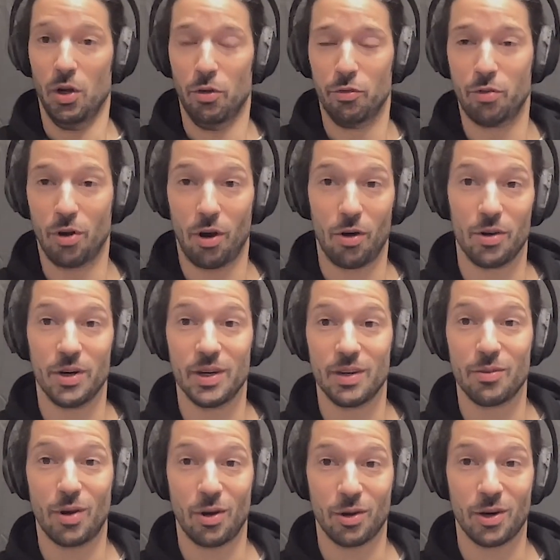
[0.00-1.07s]
for
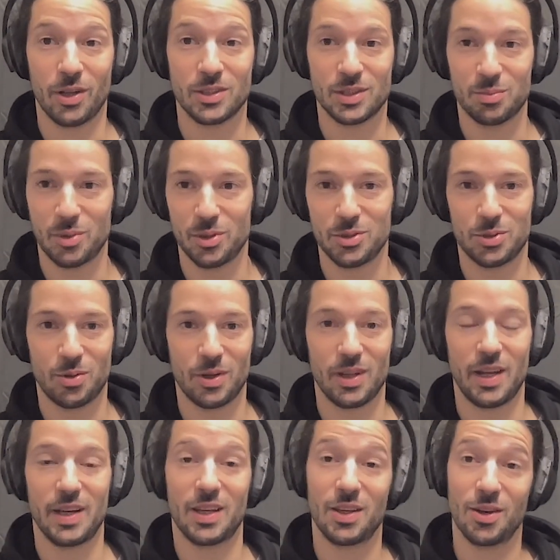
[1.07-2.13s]
our customers who are
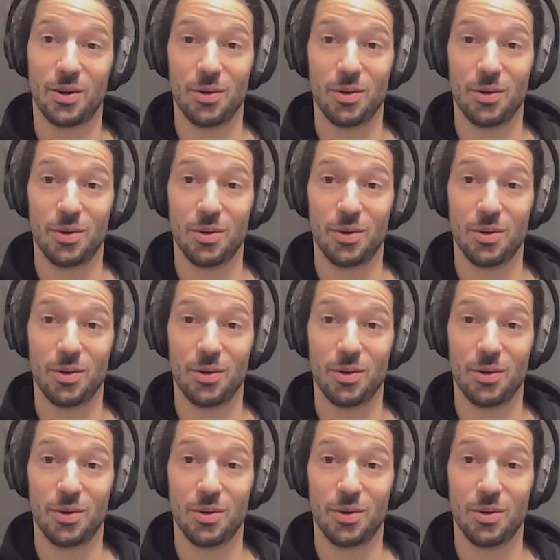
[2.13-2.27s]
like